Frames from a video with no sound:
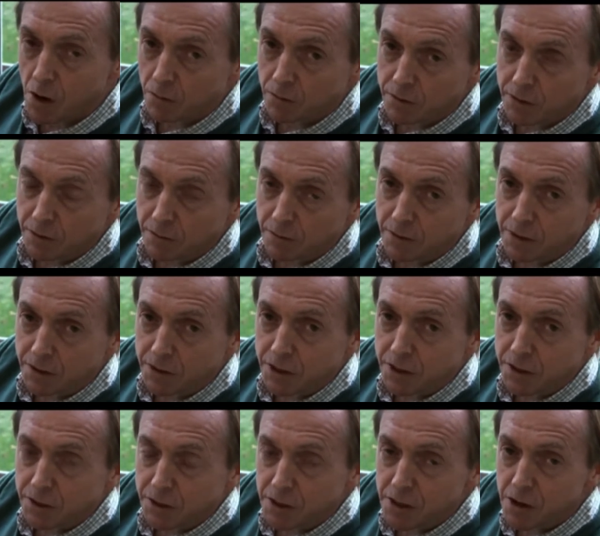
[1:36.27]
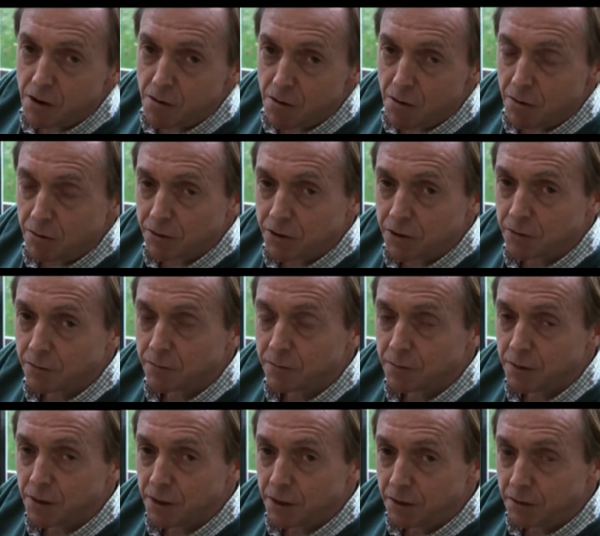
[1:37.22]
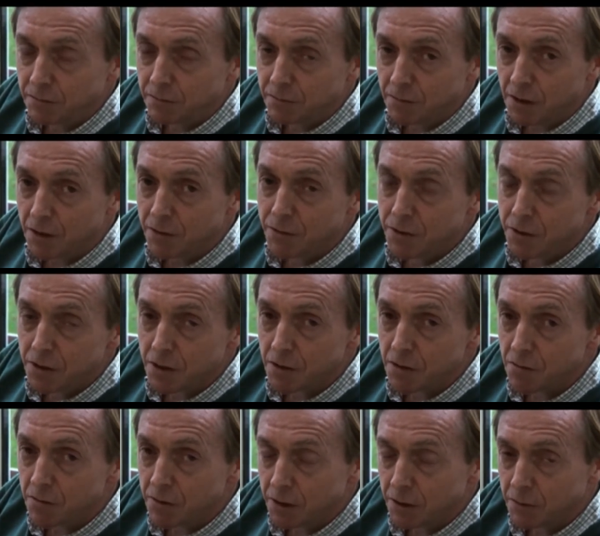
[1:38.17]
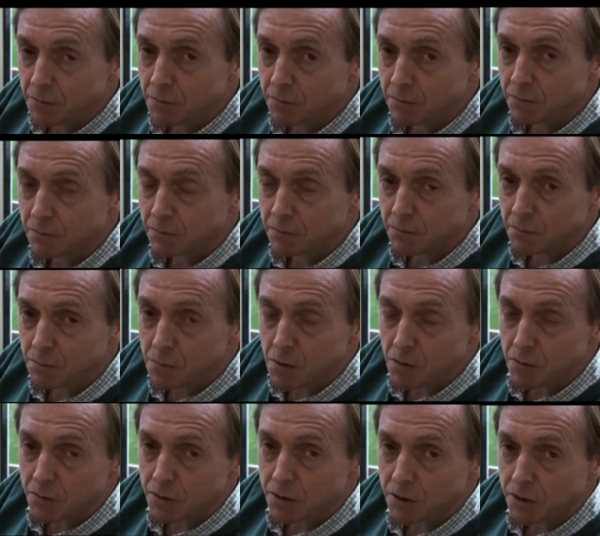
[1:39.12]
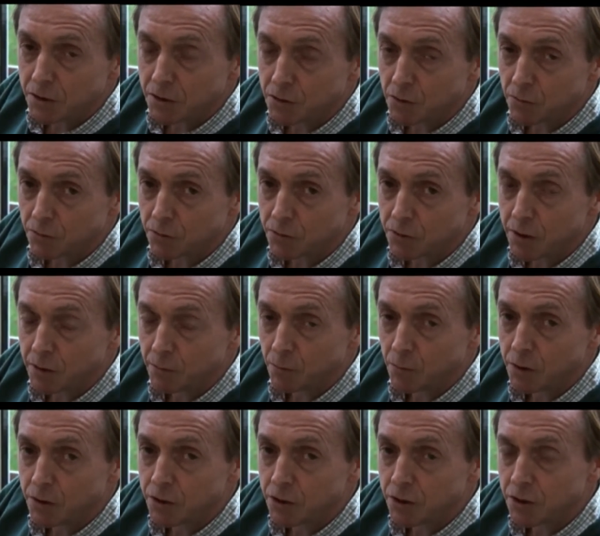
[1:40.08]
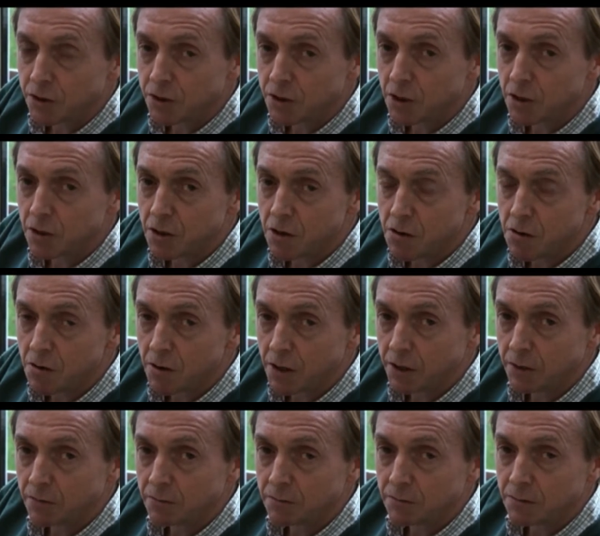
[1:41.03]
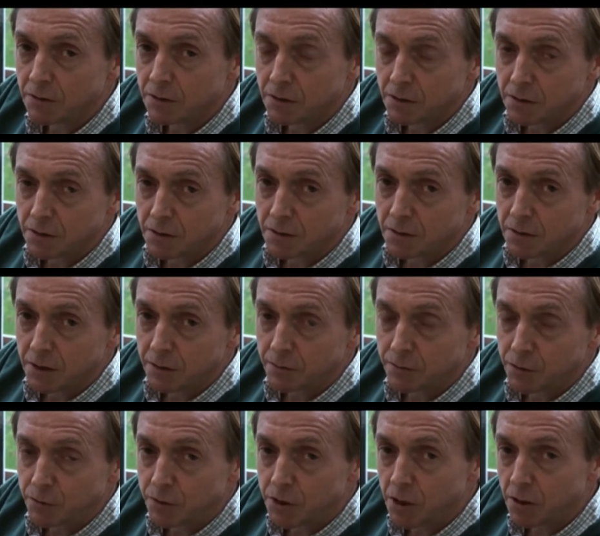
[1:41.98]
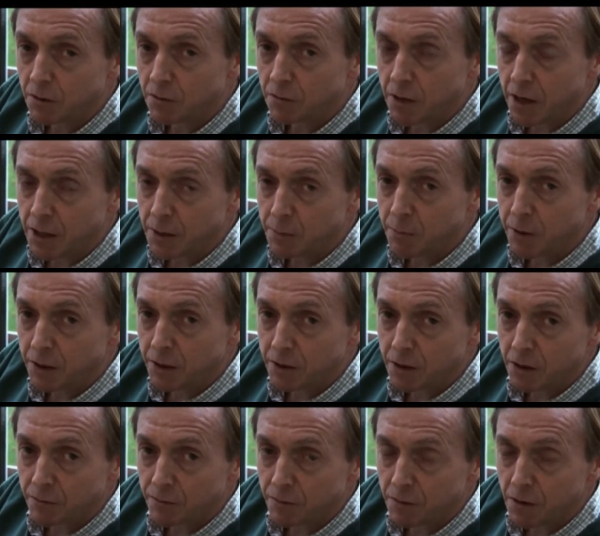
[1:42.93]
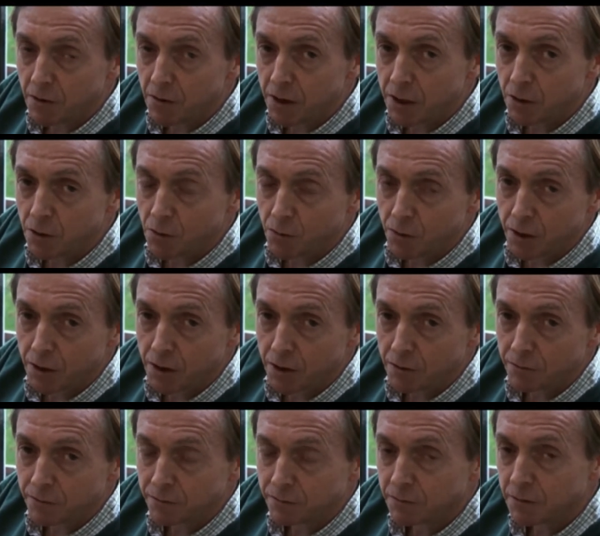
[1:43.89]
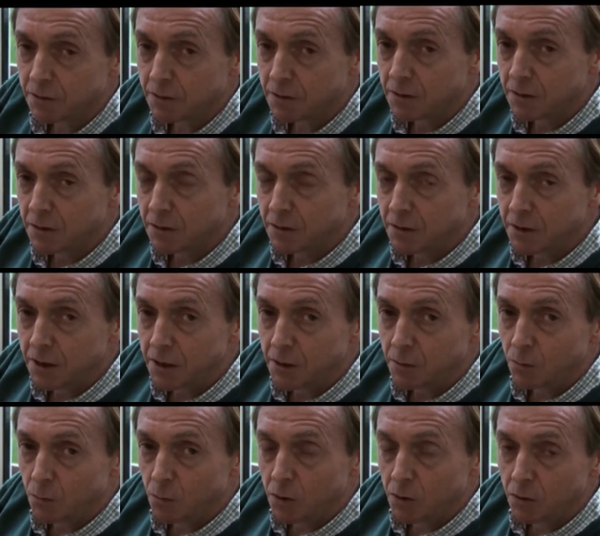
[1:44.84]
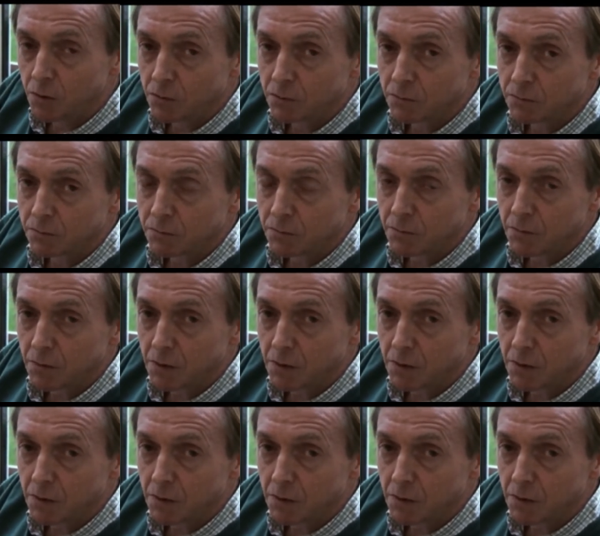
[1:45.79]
Well, this is the art of the underlying Marxist doctrine, which is to lie. If you tell a big enough lie long enough, it will